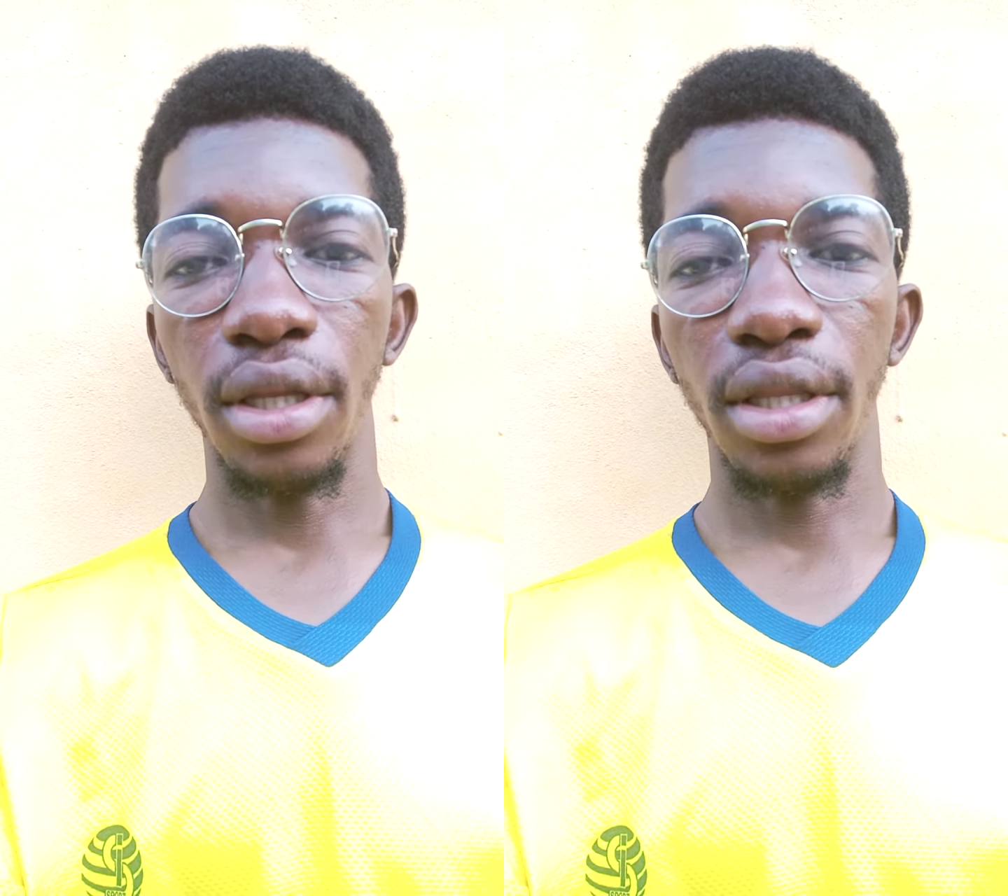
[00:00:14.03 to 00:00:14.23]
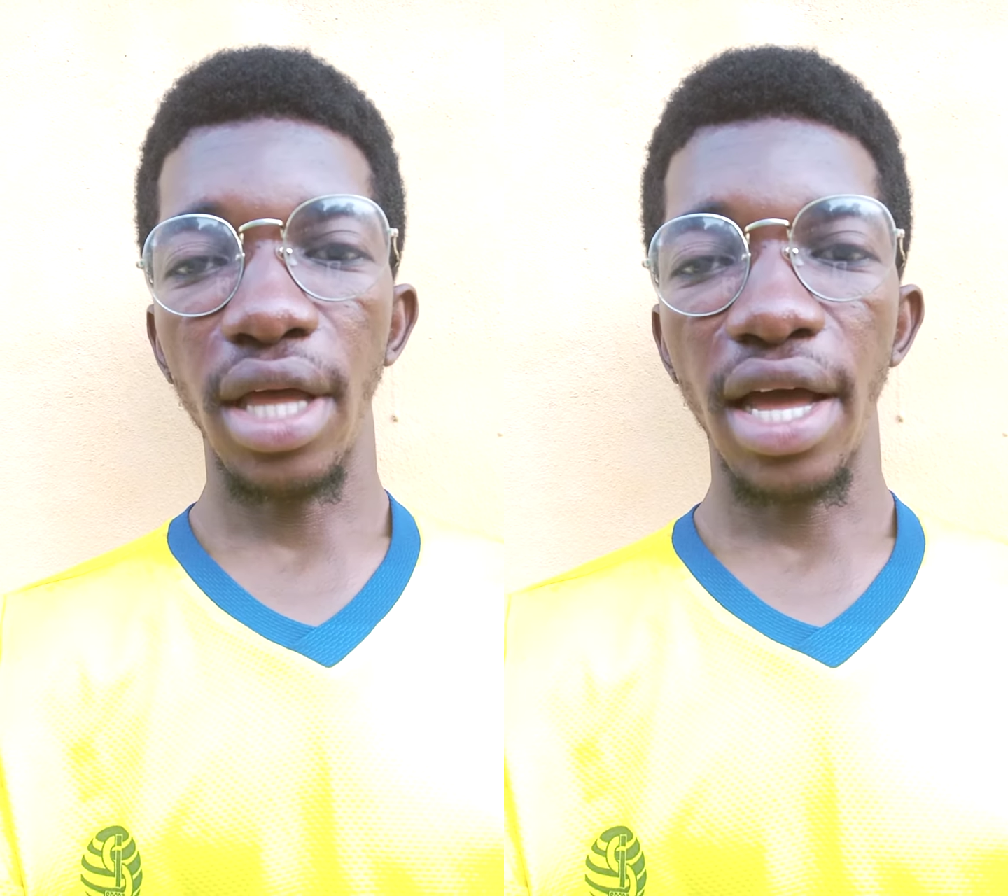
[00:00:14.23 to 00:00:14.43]

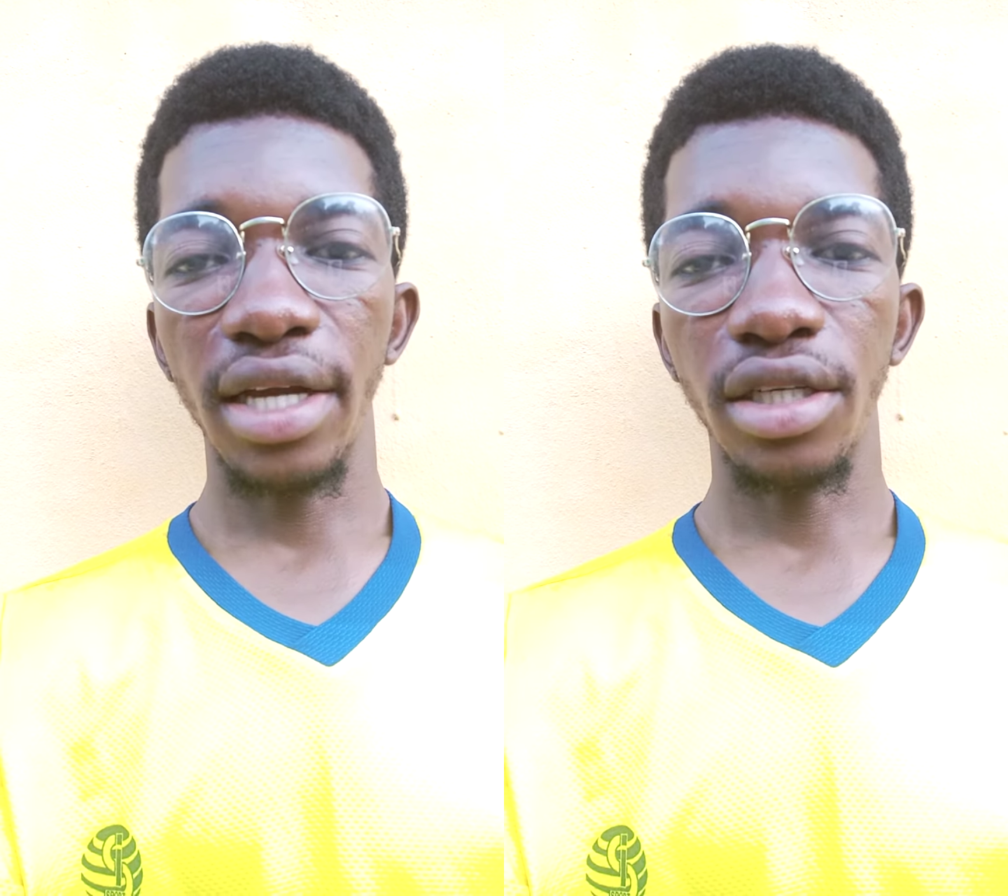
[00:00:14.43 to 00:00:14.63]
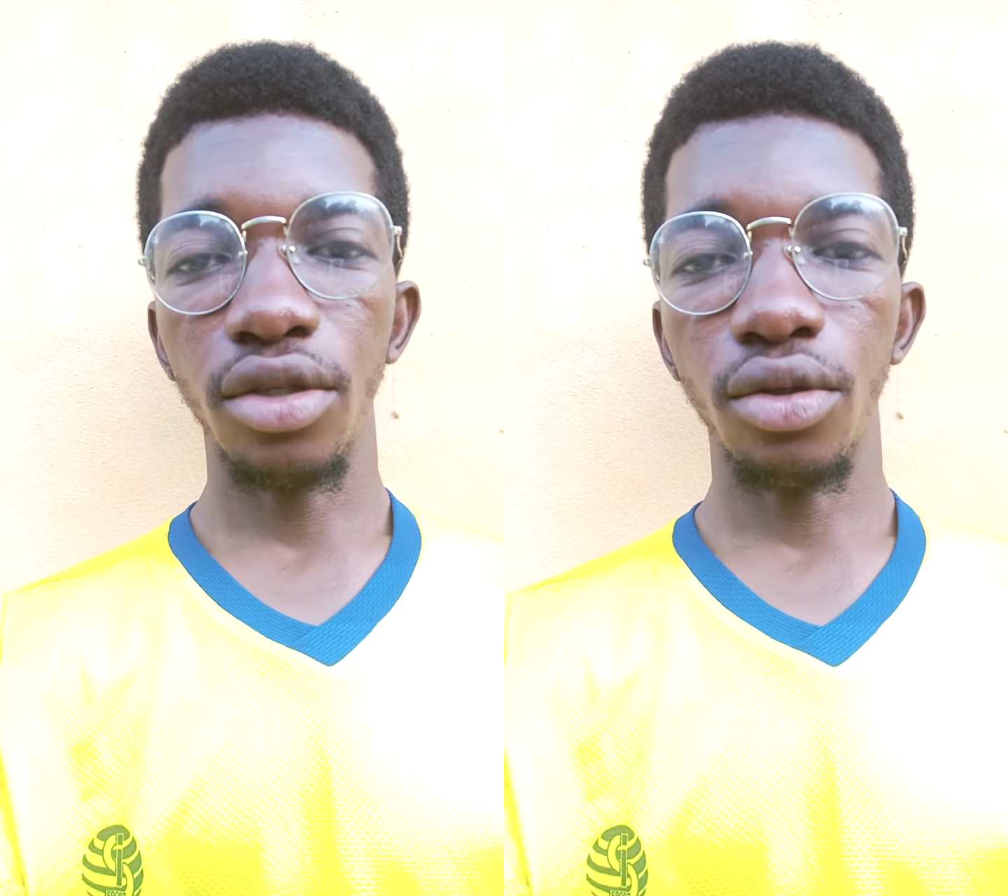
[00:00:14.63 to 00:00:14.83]

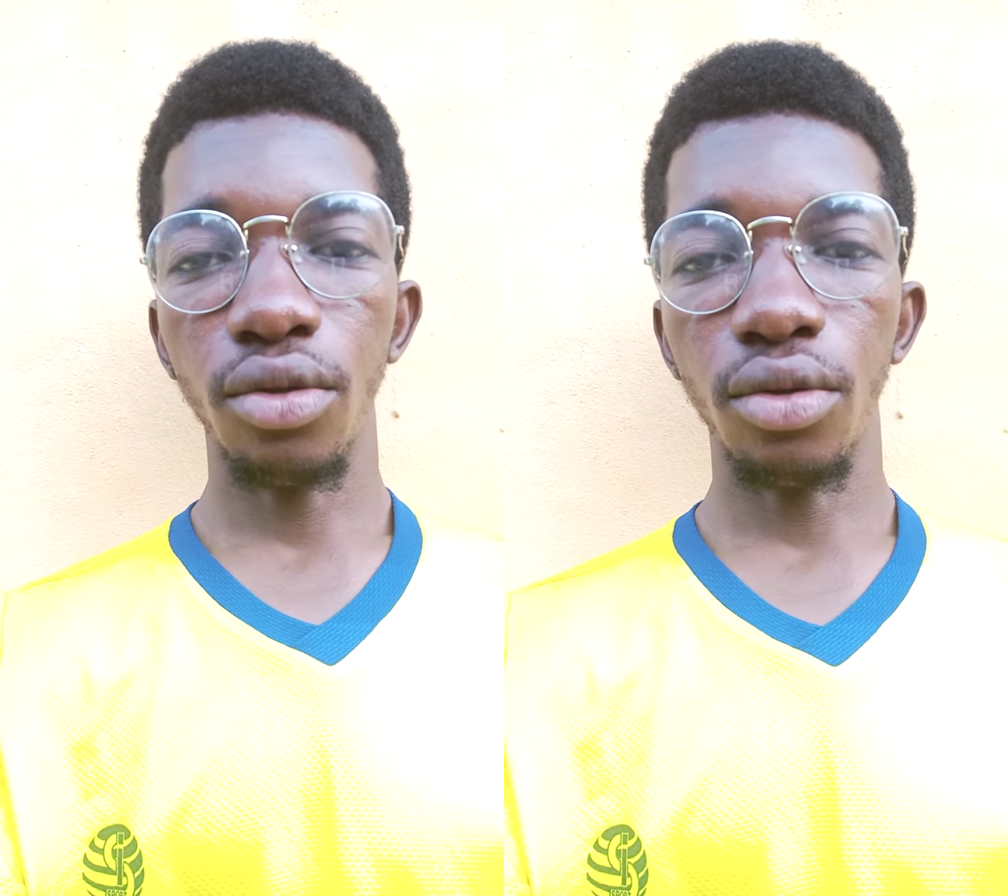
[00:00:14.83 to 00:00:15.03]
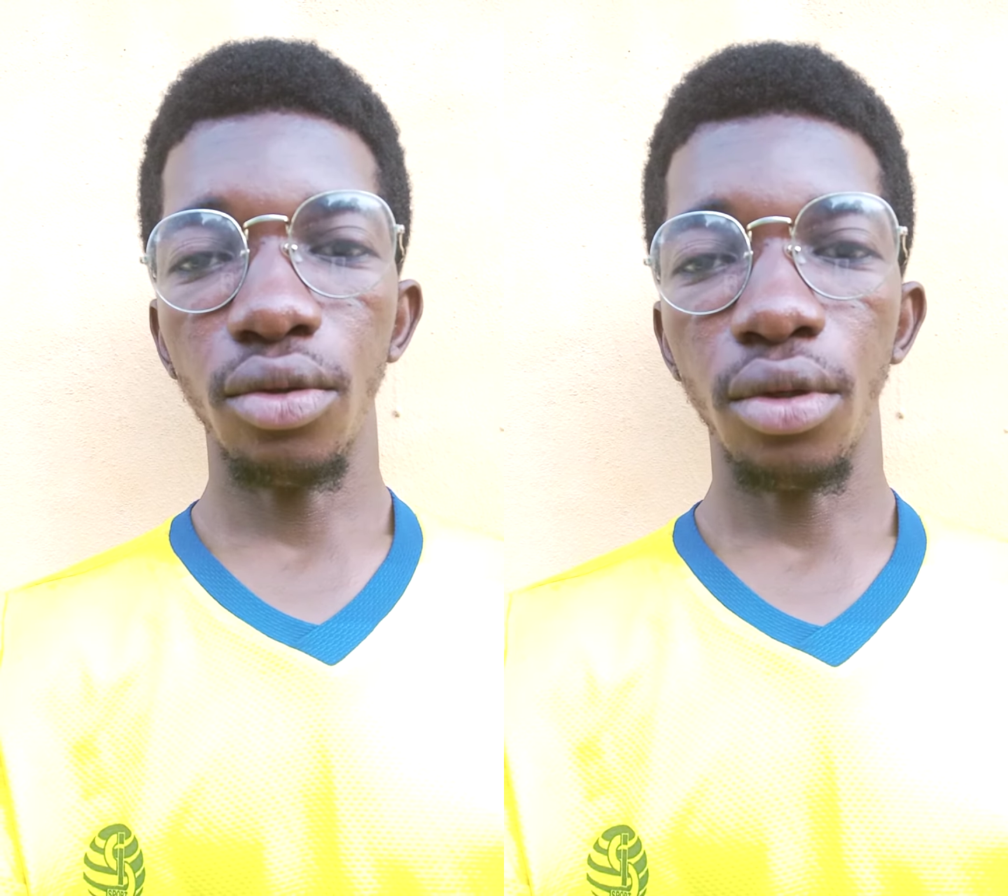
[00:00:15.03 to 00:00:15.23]
Thanks
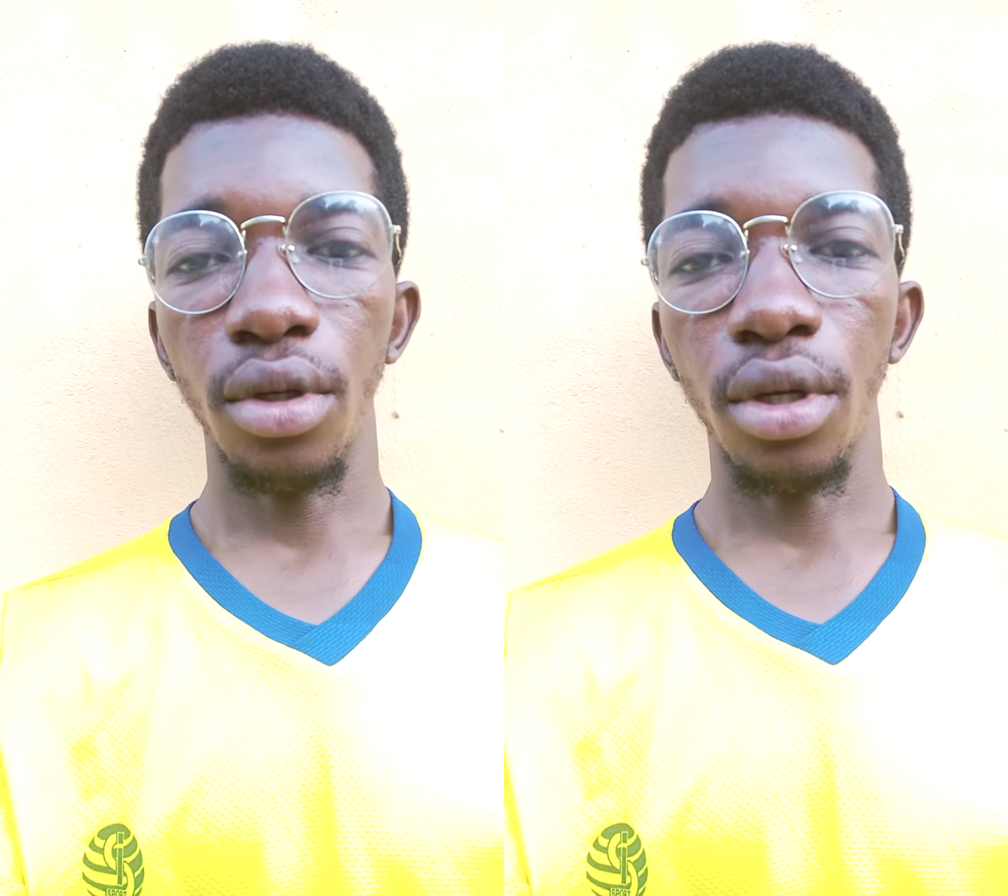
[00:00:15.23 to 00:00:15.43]
to